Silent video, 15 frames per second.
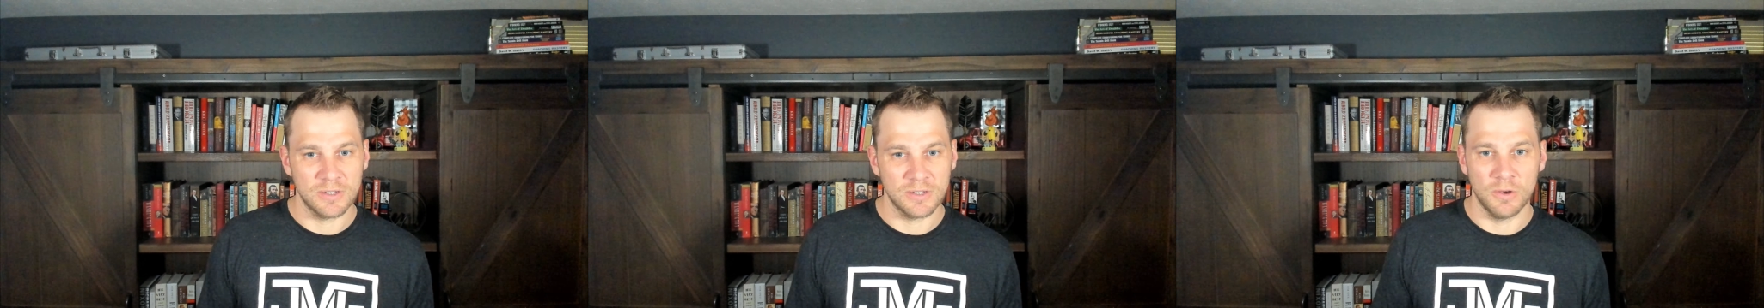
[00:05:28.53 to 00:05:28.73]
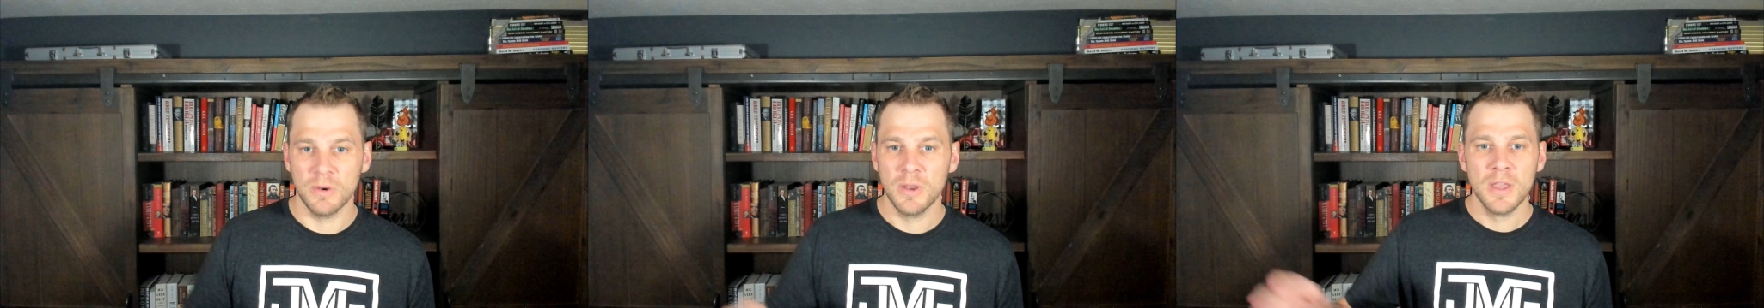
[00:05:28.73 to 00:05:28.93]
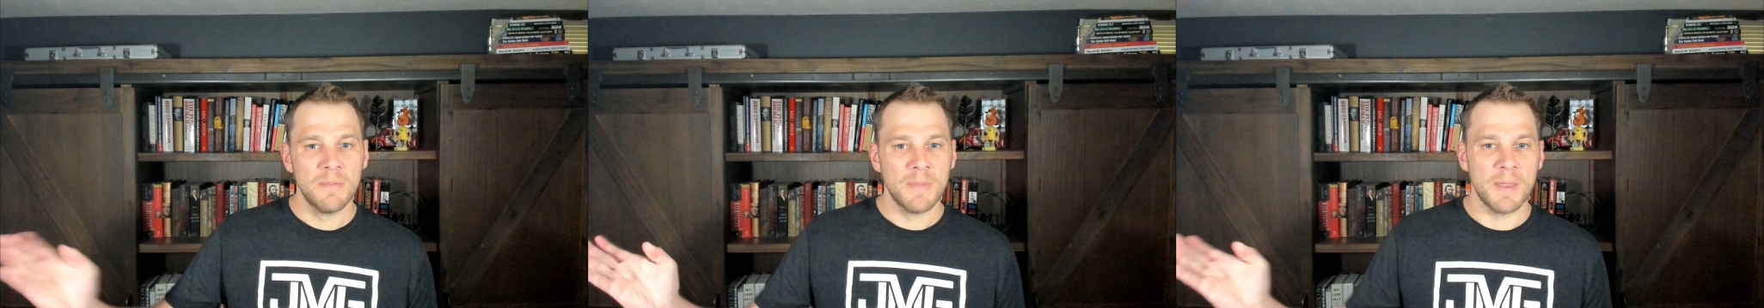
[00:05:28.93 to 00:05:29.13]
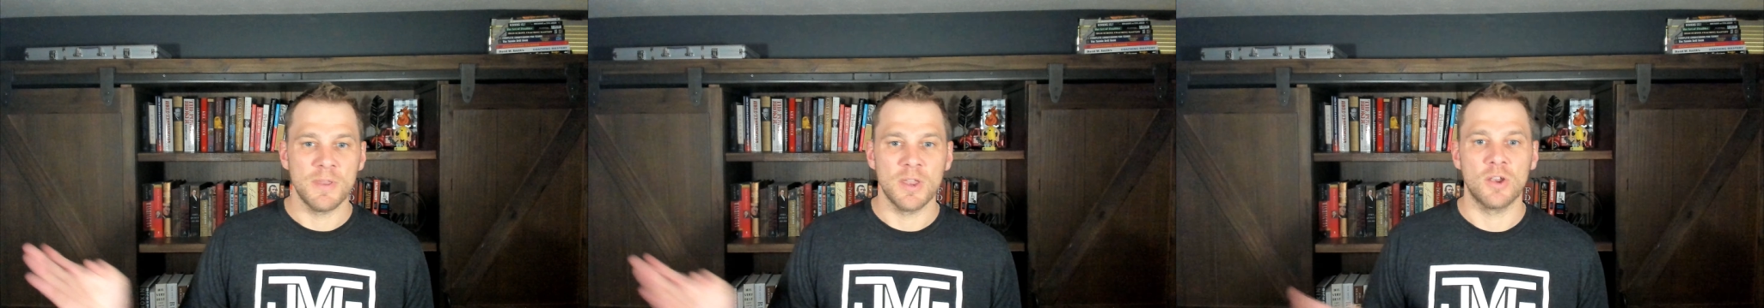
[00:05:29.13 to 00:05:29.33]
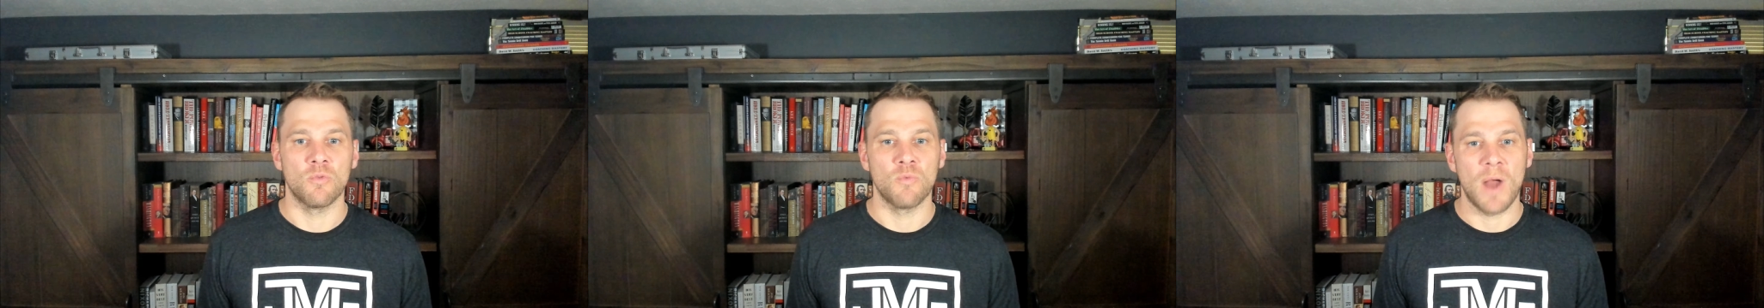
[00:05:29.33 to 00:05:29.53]
So maybe a
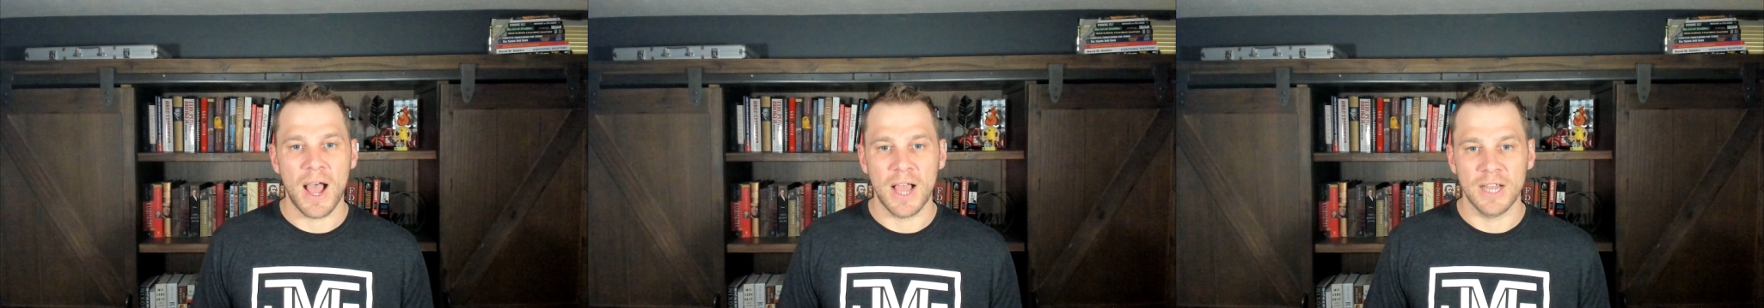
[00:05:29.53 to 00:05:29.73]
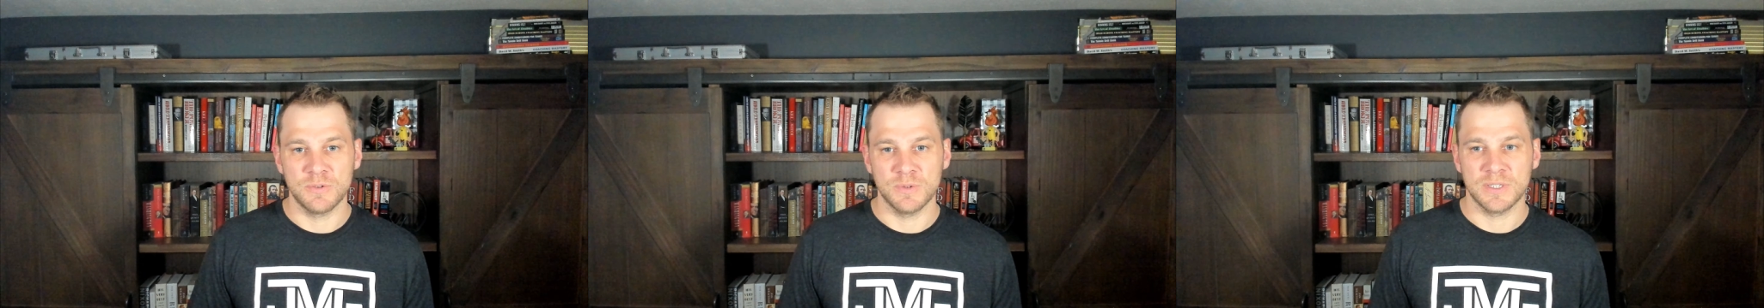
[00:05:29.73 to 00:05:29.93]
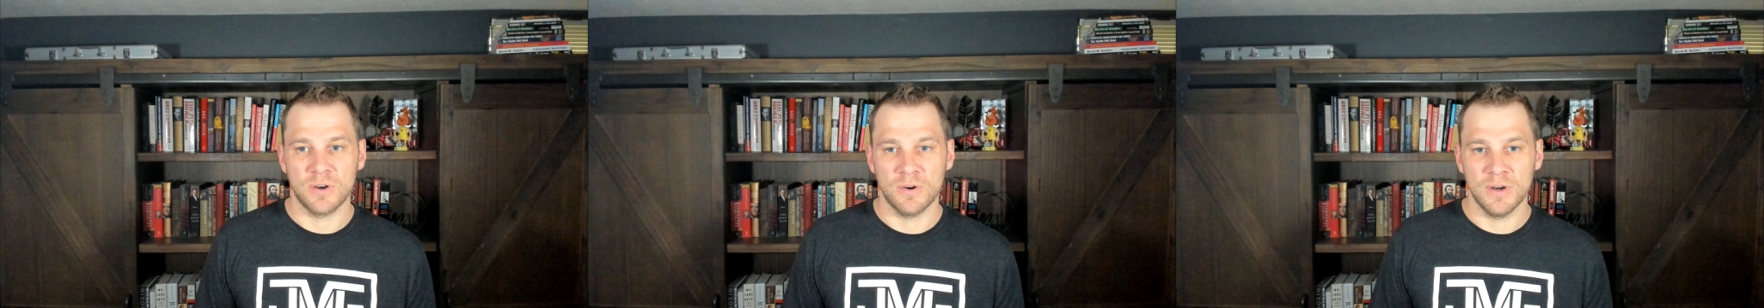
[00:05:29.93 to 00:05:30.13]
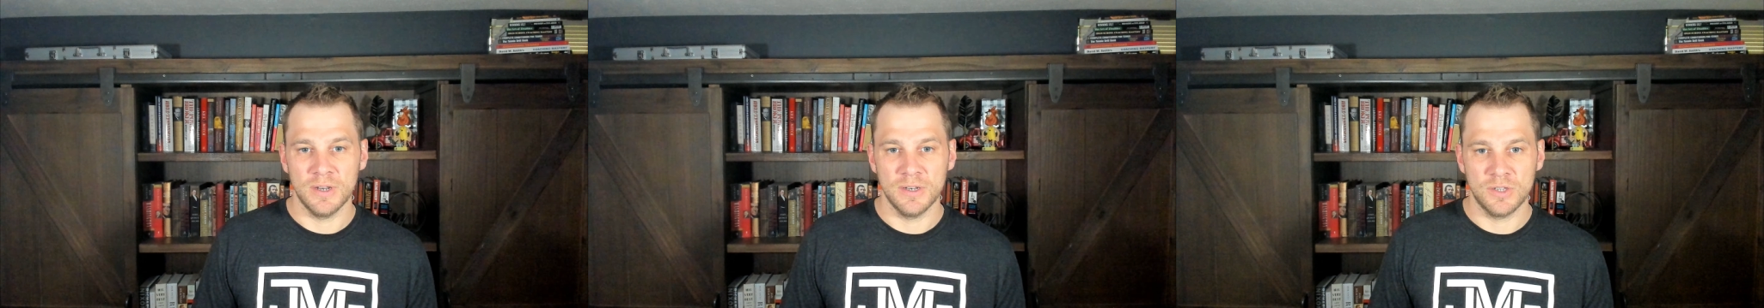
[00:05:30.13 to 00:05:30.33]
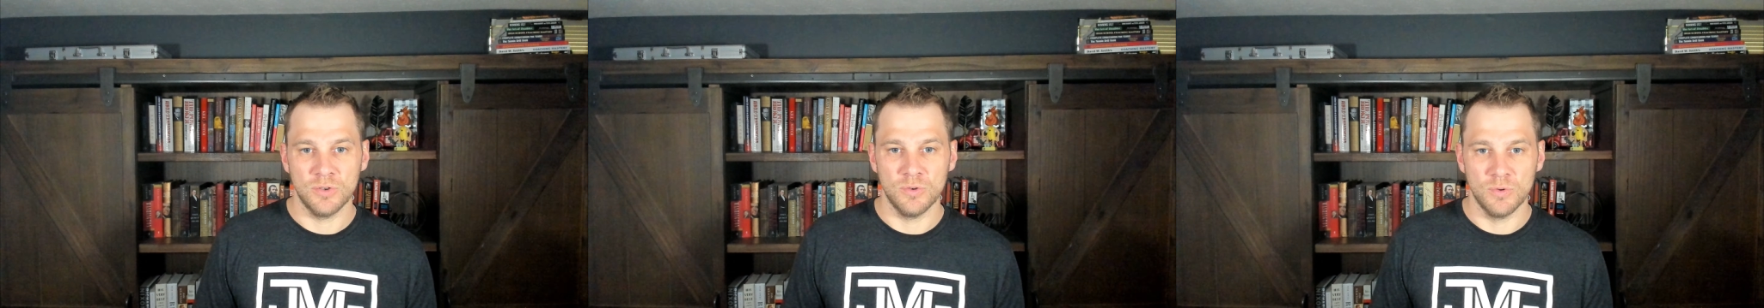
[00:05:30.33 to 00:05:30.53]
garage was turned
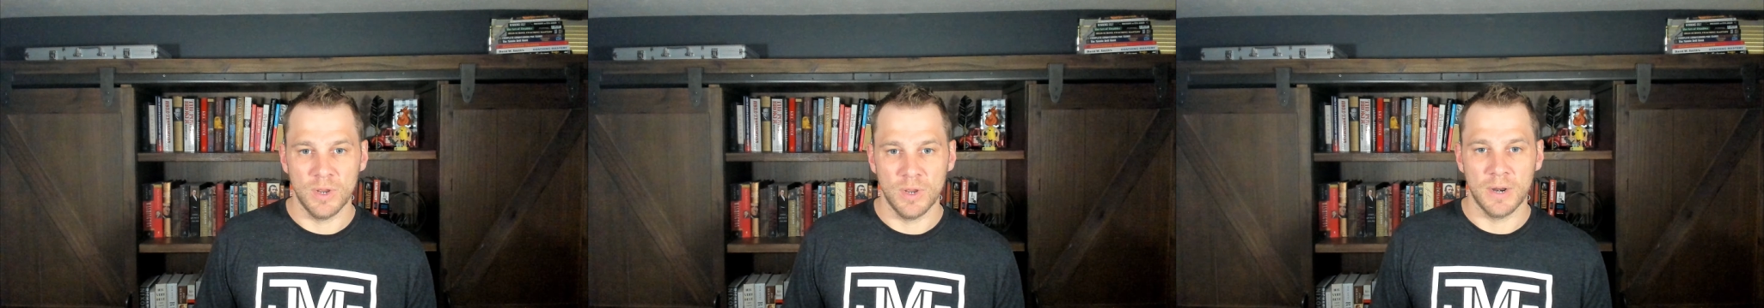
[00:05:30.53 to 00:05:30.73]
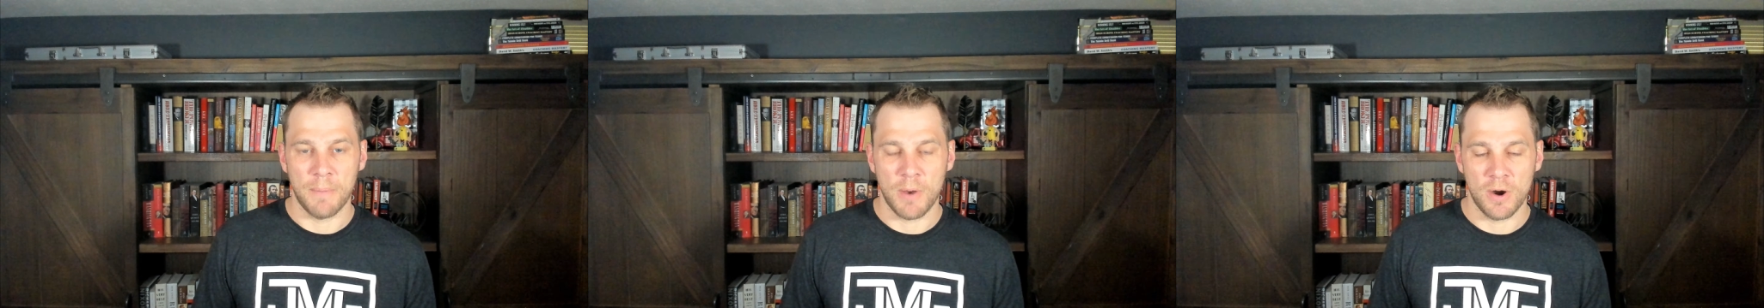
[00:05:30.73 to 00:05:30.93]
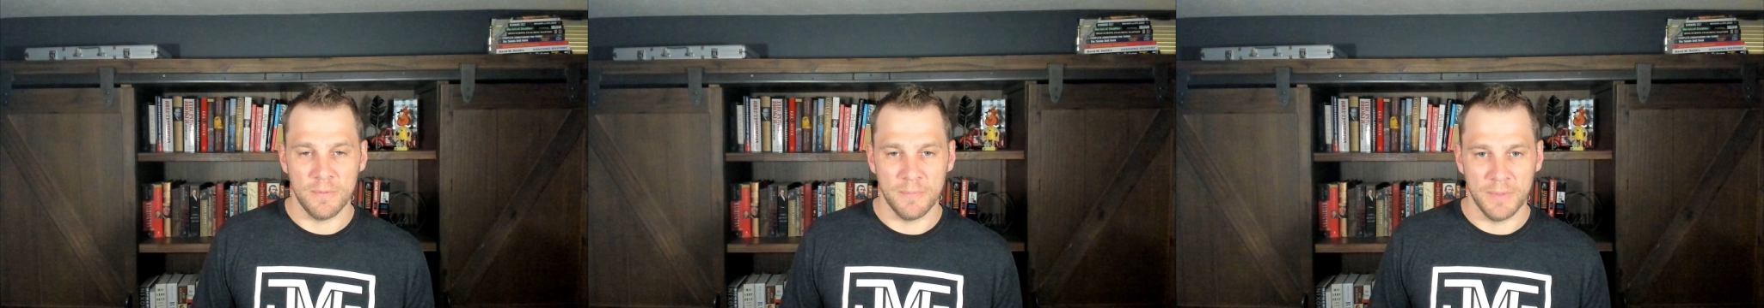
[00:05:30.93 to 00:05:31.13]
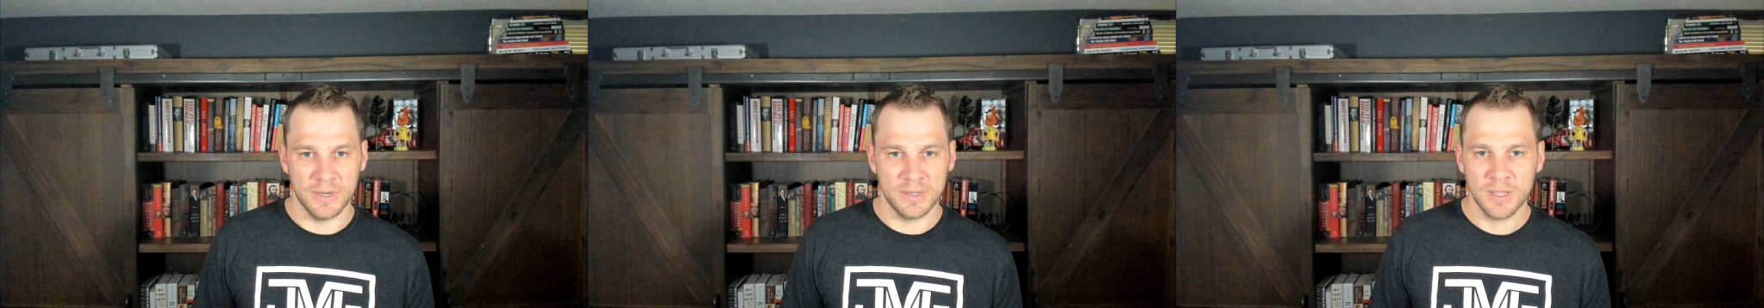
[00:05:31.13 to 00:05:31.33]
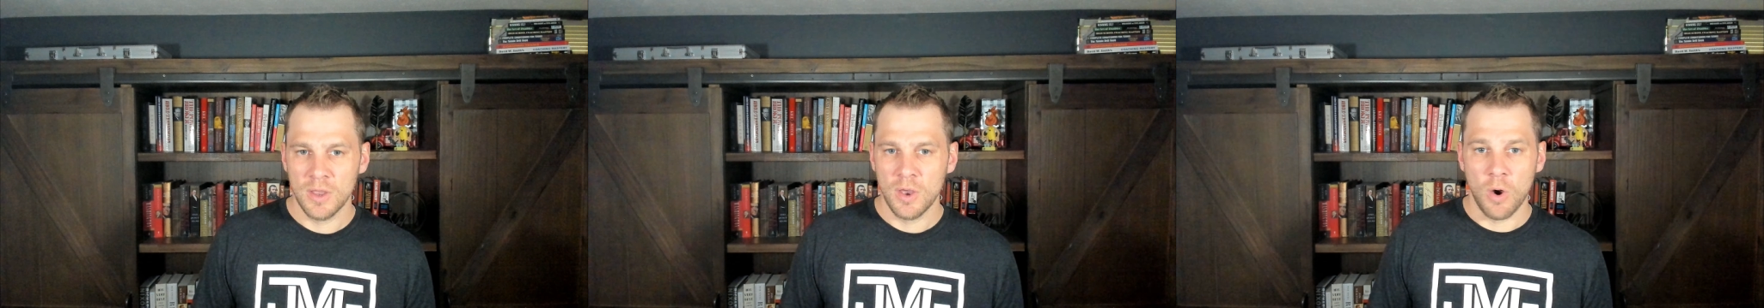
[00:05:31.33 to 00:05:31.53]
into an apartment,